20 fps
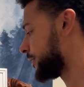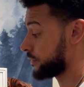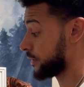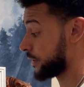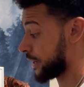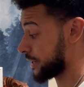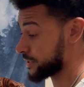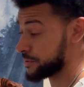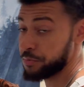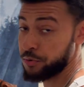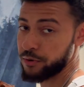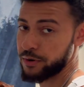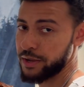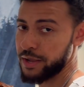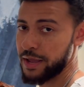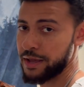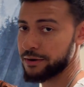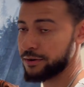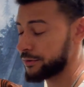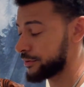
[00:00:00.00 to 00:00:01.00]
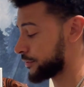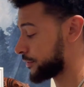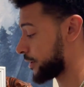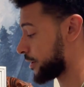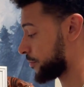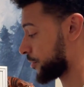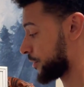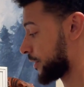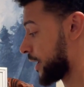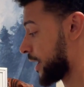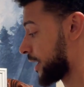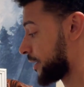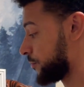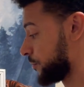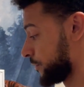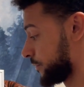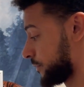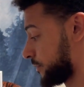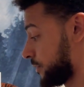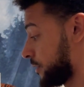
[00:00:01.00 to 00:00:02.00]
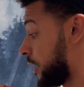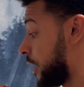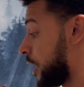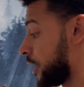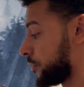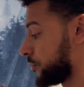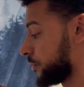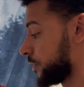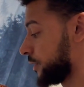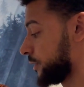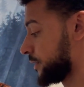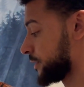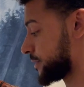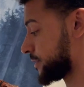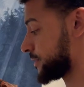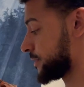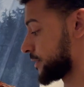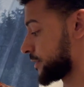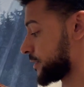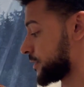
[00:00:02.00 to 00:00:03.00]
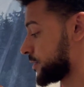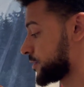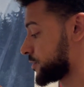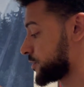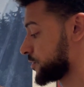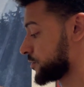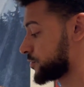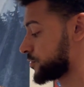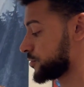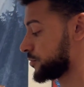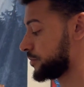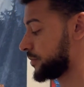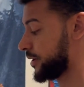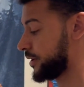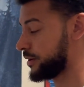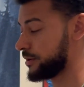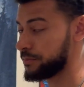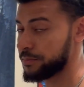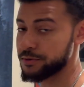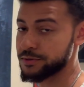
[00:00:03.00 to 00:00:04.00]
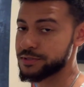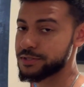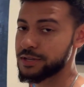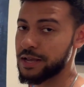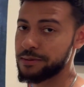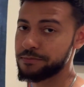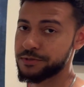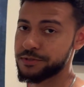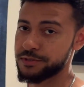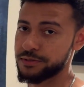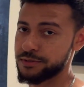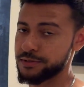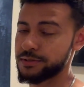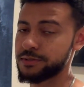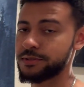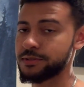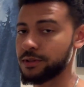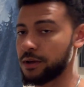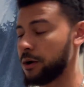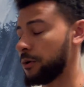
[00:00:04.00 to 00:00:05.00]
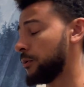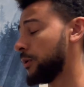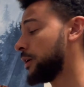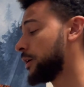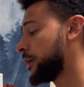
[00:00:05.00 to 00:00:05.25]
The next point I had under number 9 was unrealistic social media perceptions. So